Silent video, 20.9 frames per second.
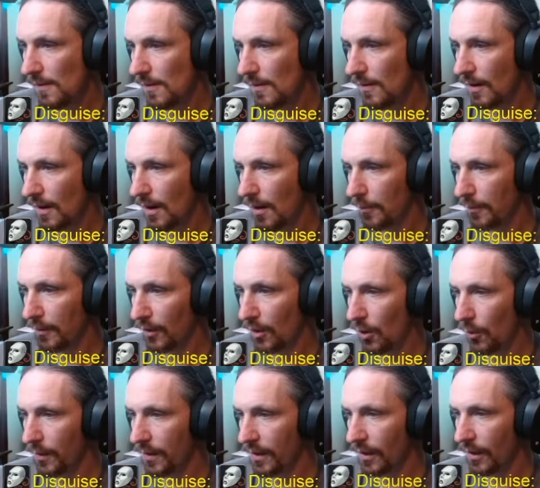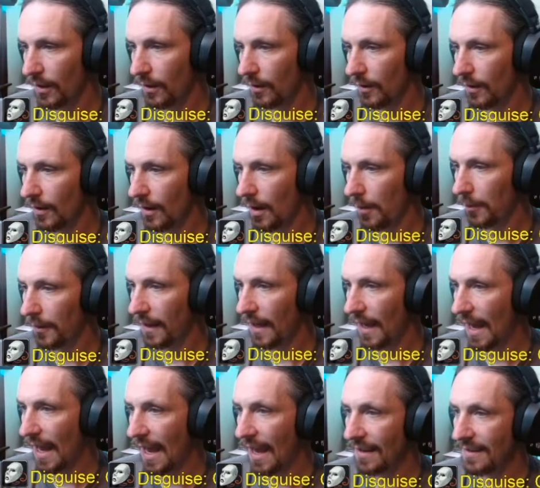I'm going to go here. I'm going
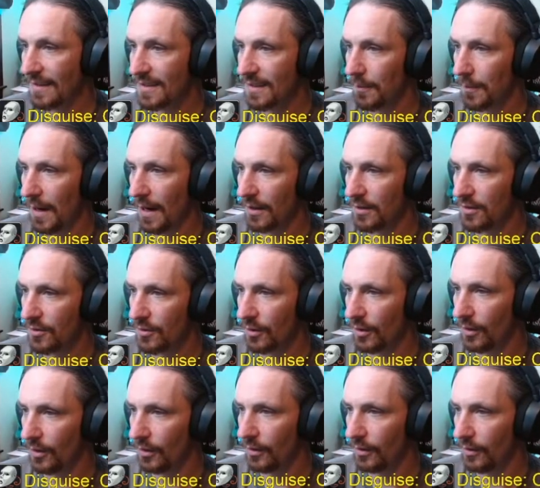to add some extra